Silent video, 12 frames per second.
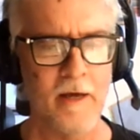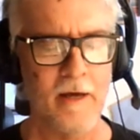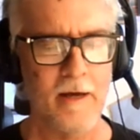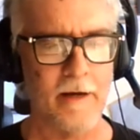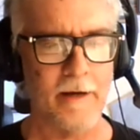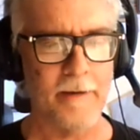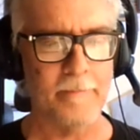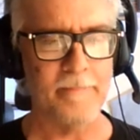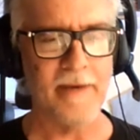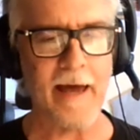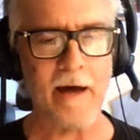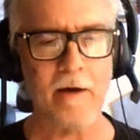Um, mm-hmm.
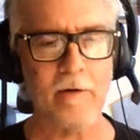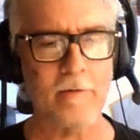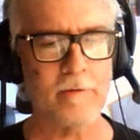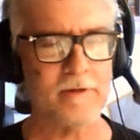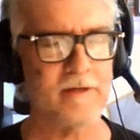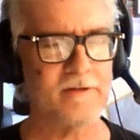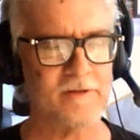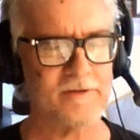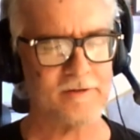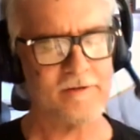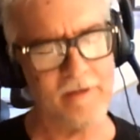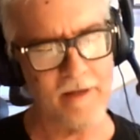now it's
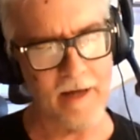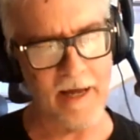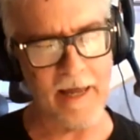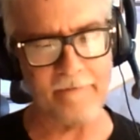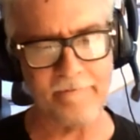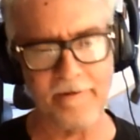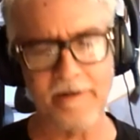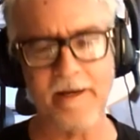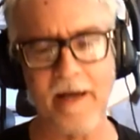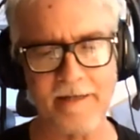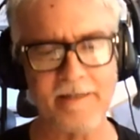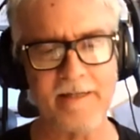just I have an
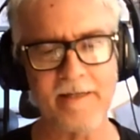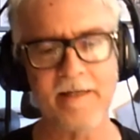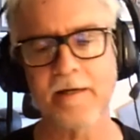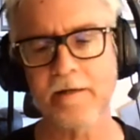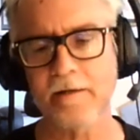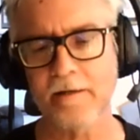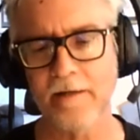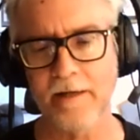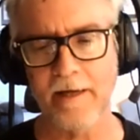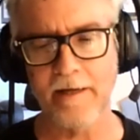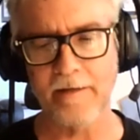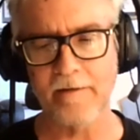idea,
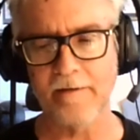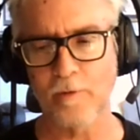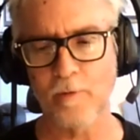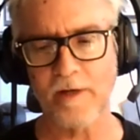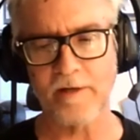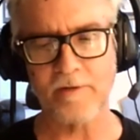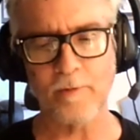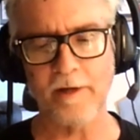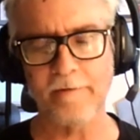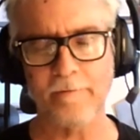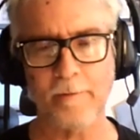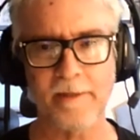and the quickest way
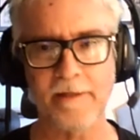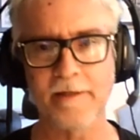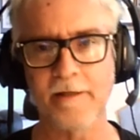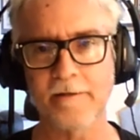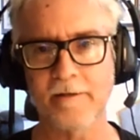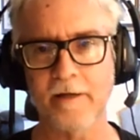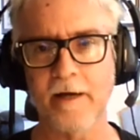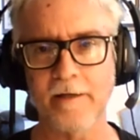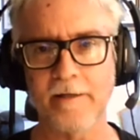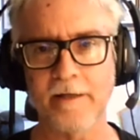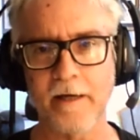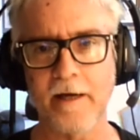for me to get the
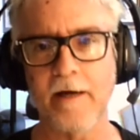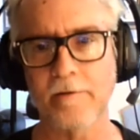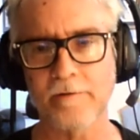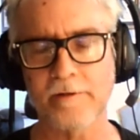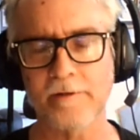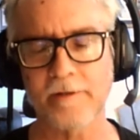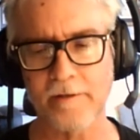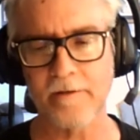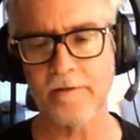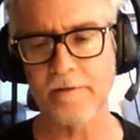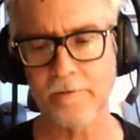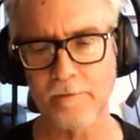idea out and
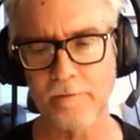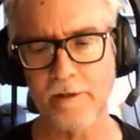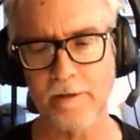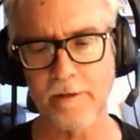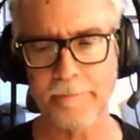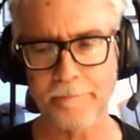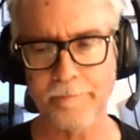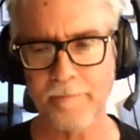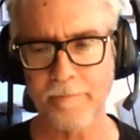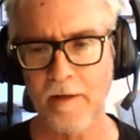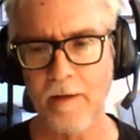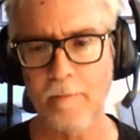to uh,
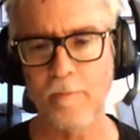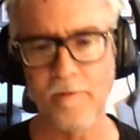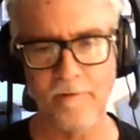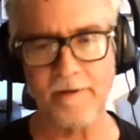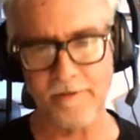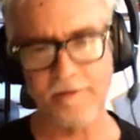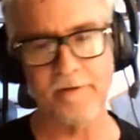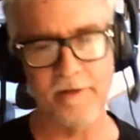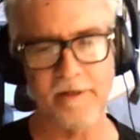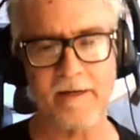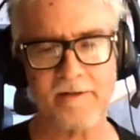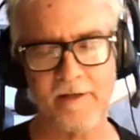move on to the
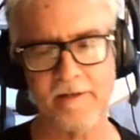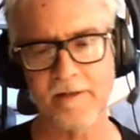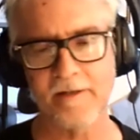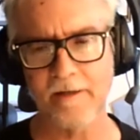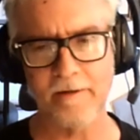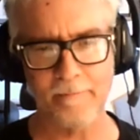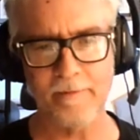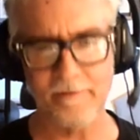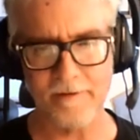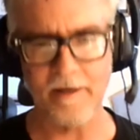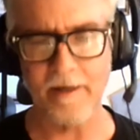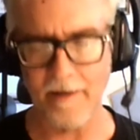next idea.
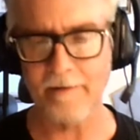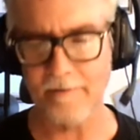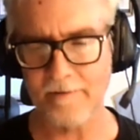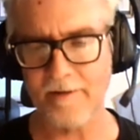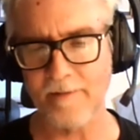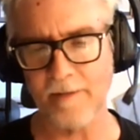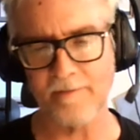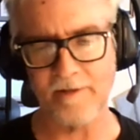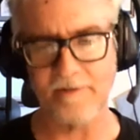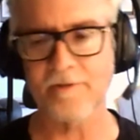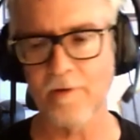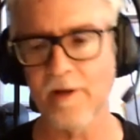Uh, sometimes I
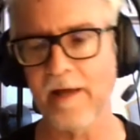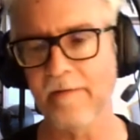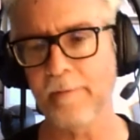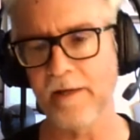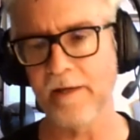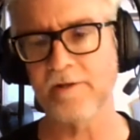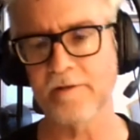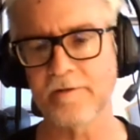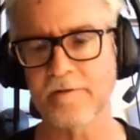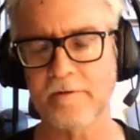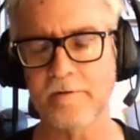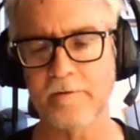just don't have
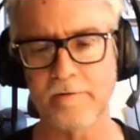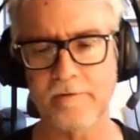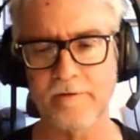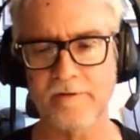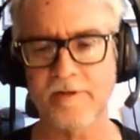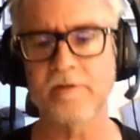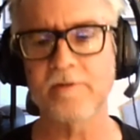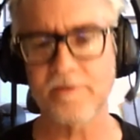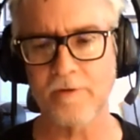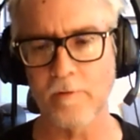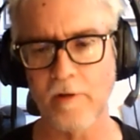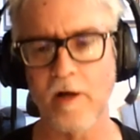patience to to sit
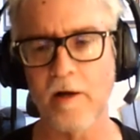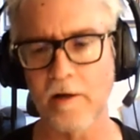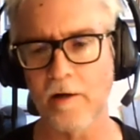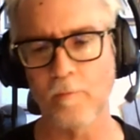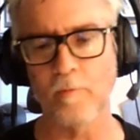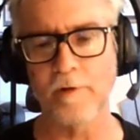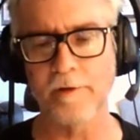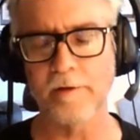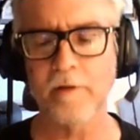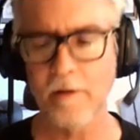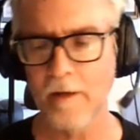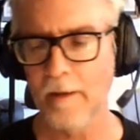so long on one
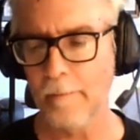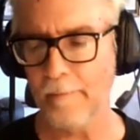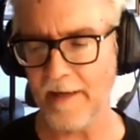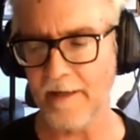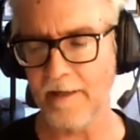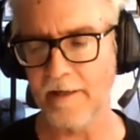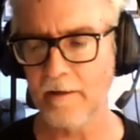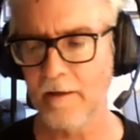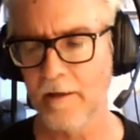painting.